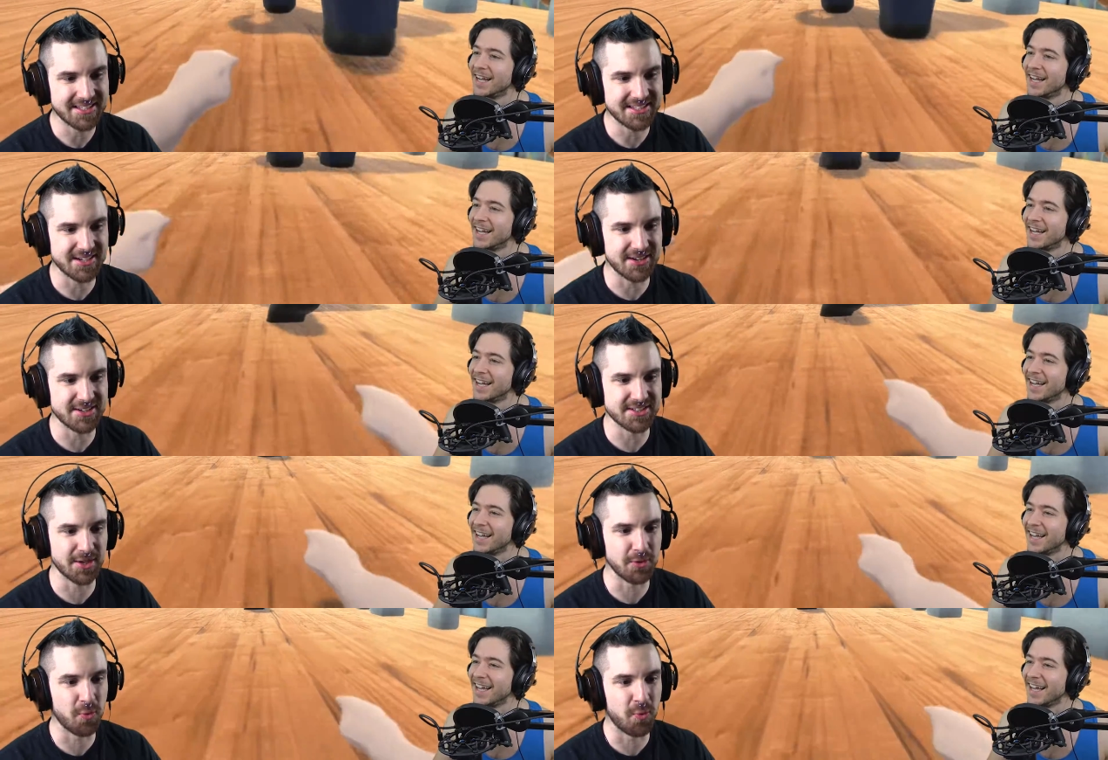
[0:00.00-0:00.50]

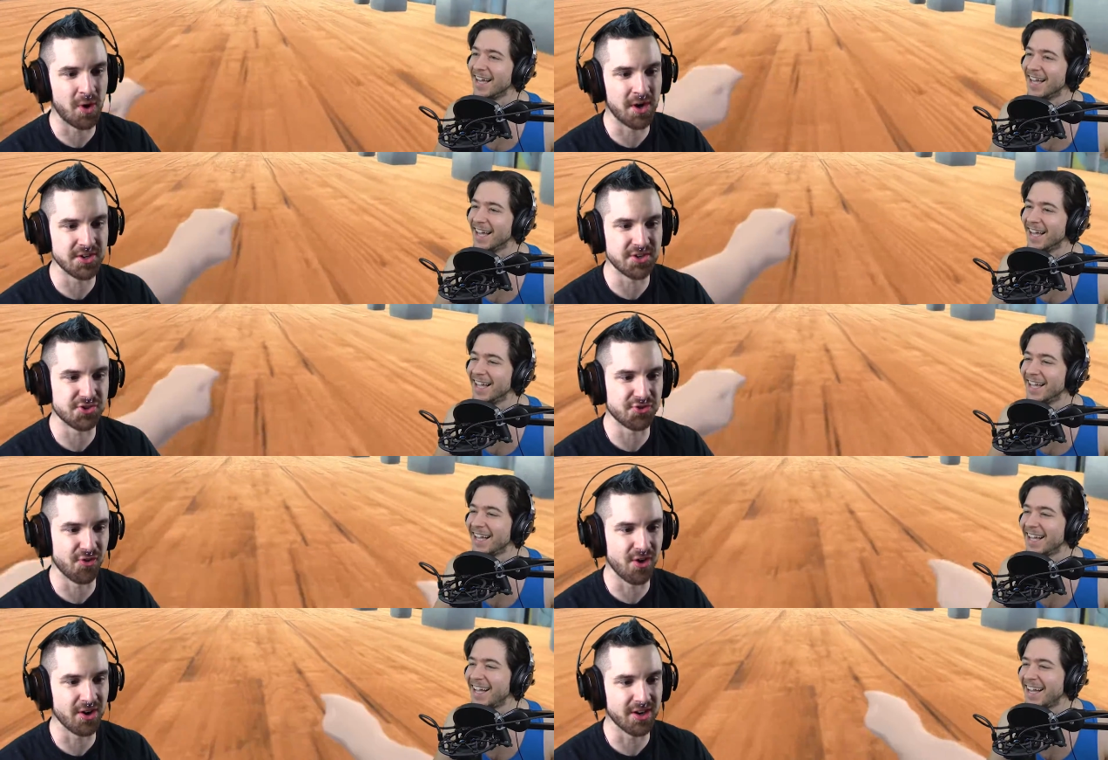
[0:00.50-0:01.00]
Speaker 1: seriously
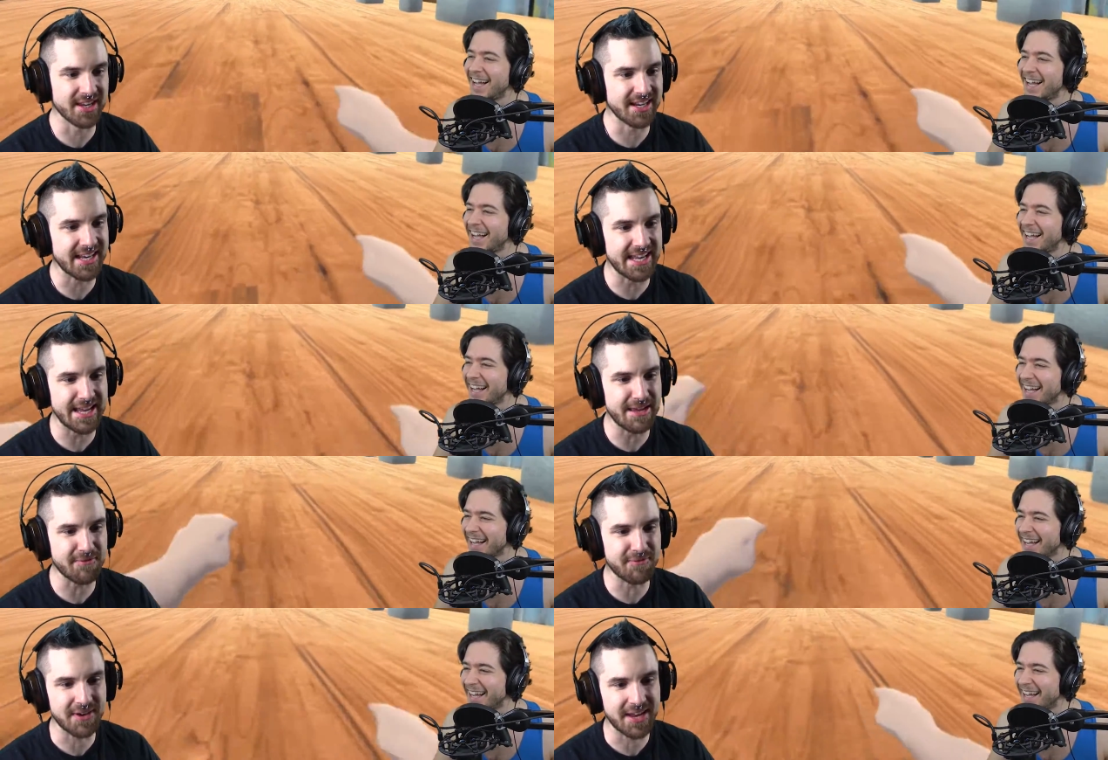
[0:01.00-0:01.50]
one drunken
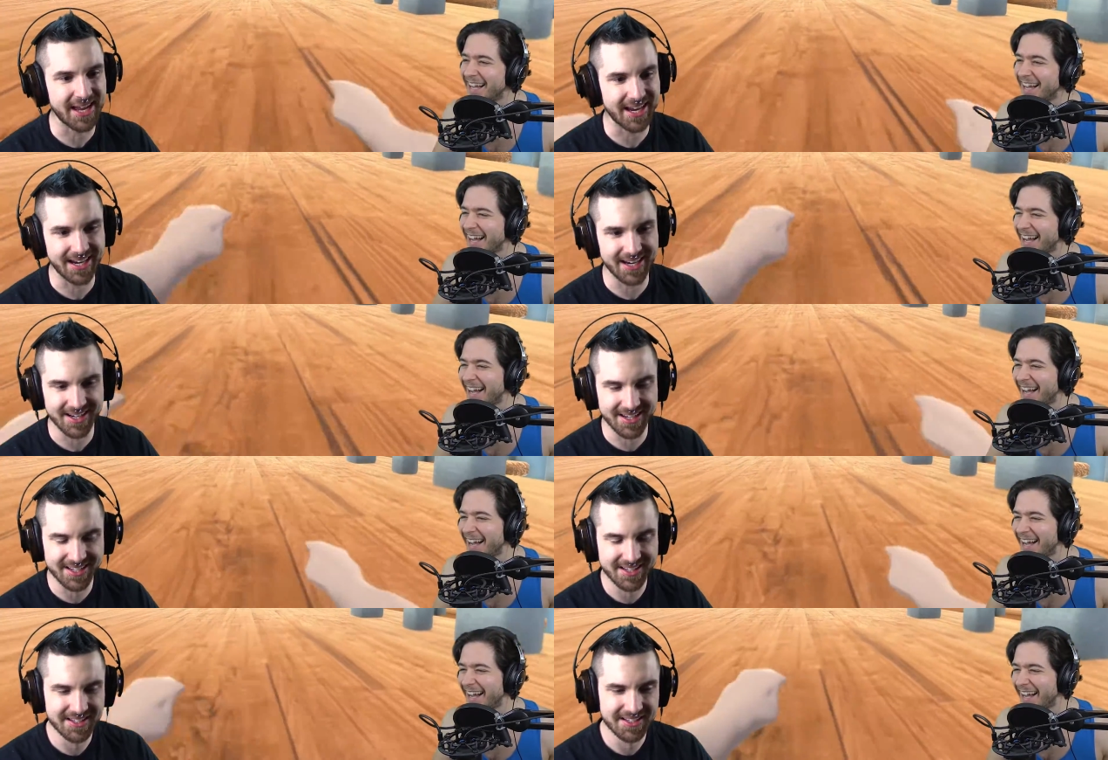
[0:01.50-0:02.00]

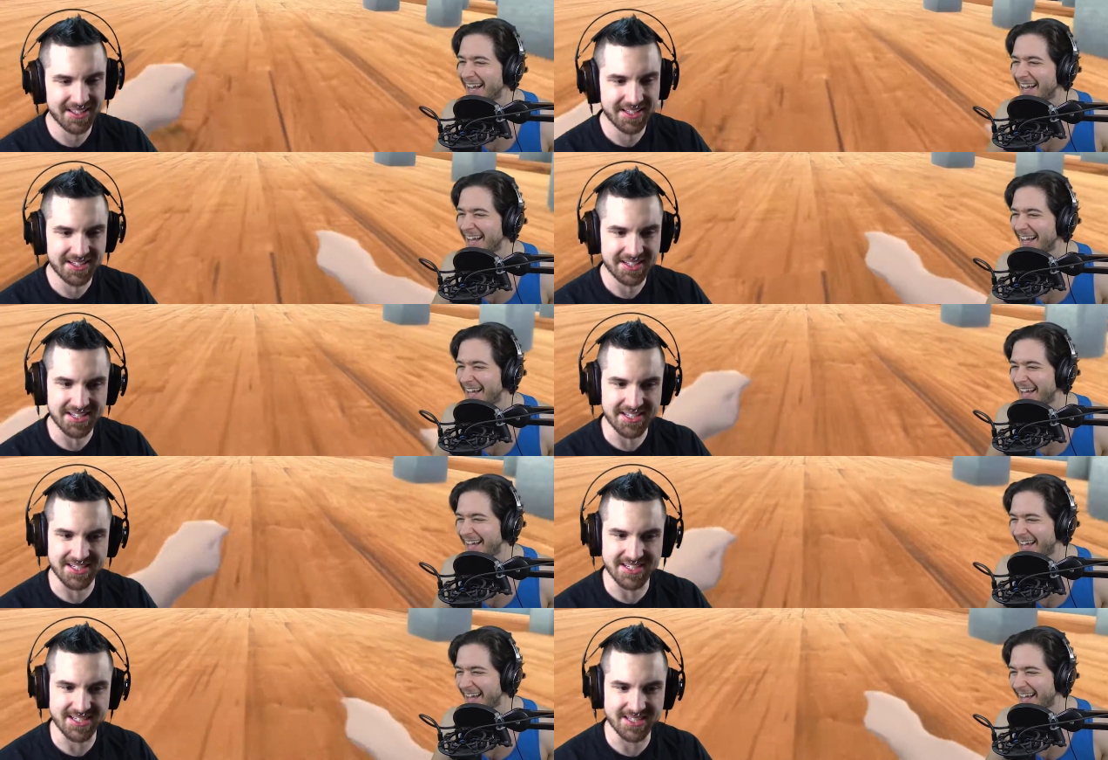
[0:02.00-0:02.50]
evening
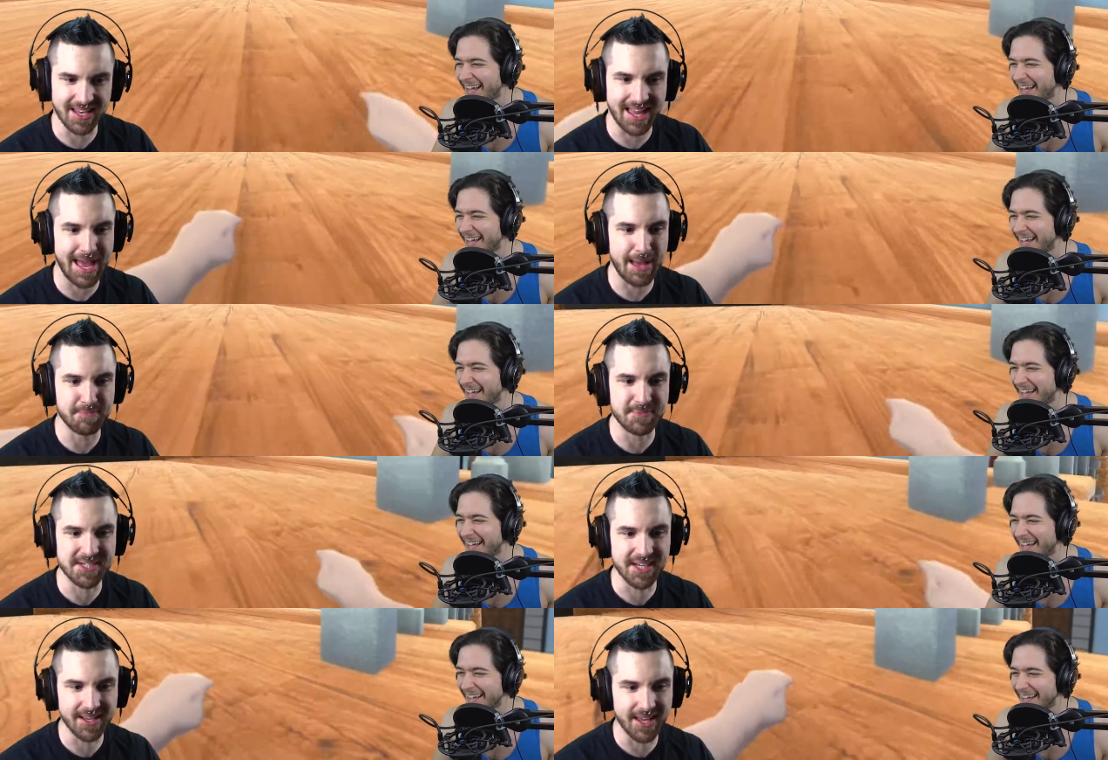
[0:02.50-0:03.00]
to
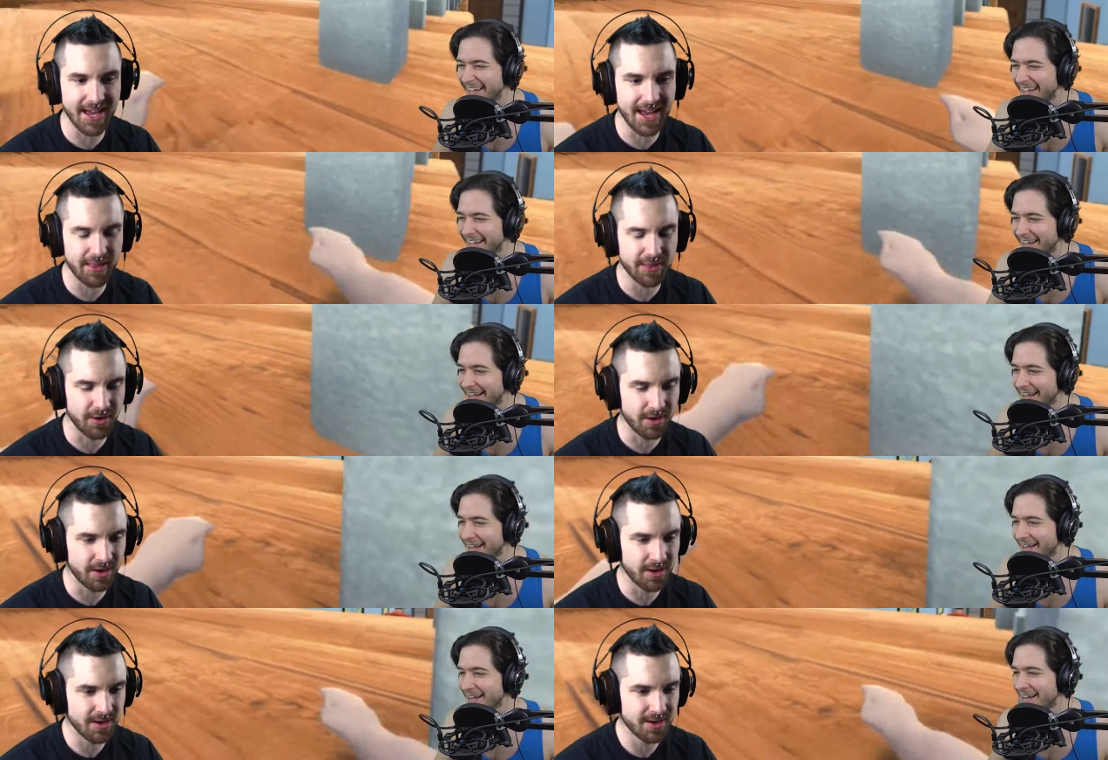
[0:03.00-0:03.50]
slap
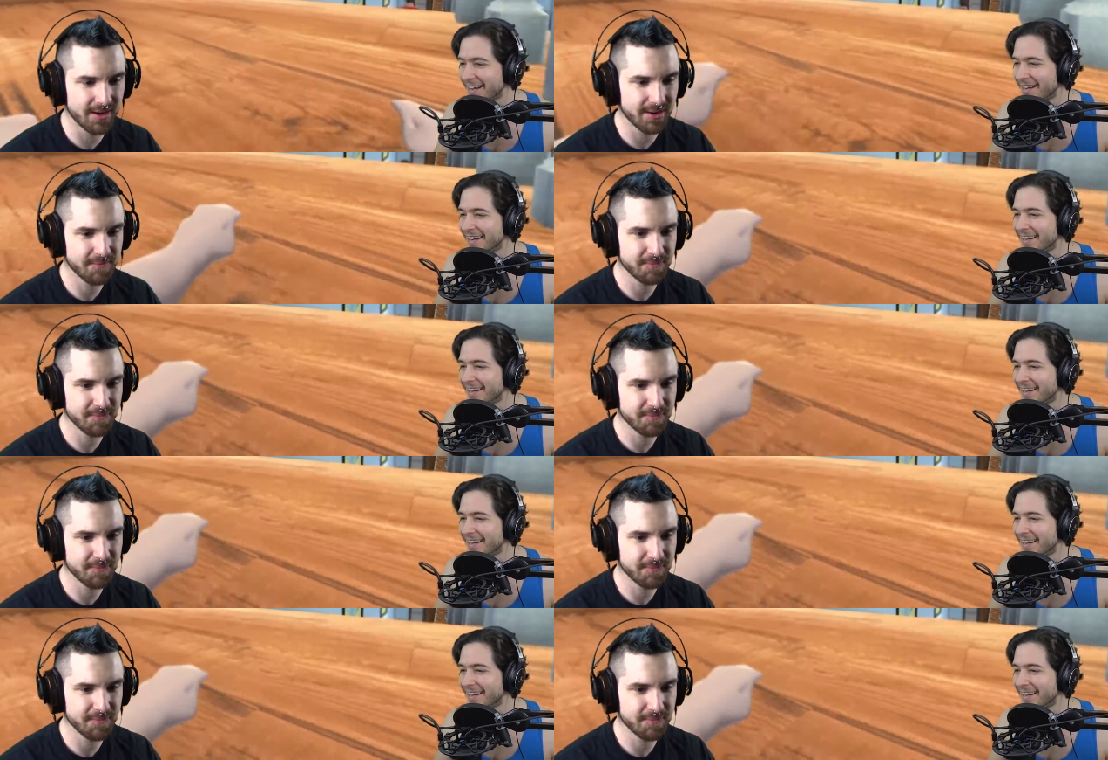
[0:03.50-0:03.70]
together,